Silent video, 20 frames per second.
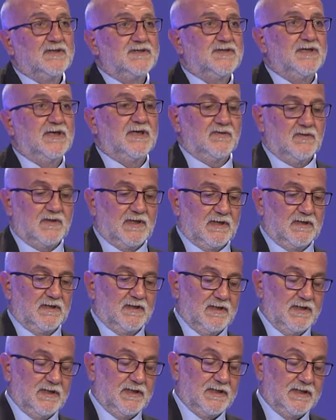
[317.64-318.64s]
we
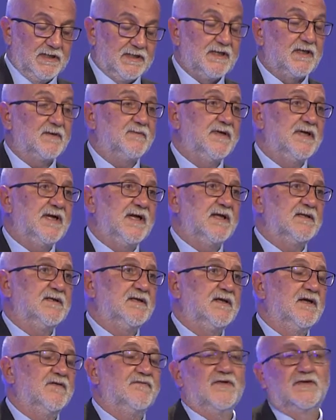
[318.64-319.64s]
estimate that
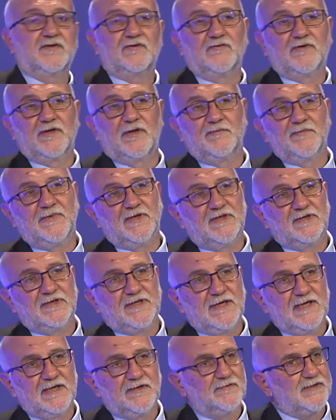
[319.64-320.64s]
60% of all
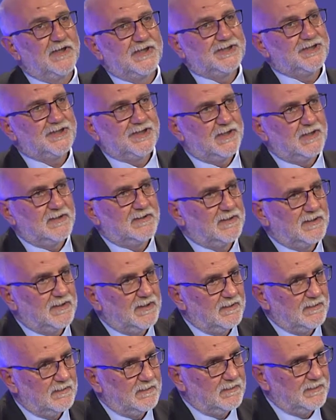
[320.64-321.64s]
tumors
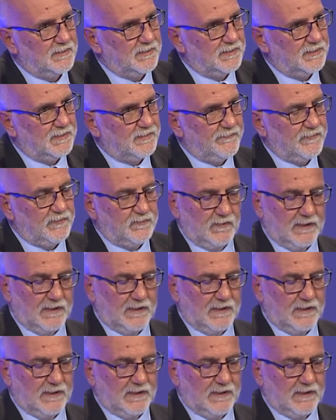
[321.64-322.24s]
are caused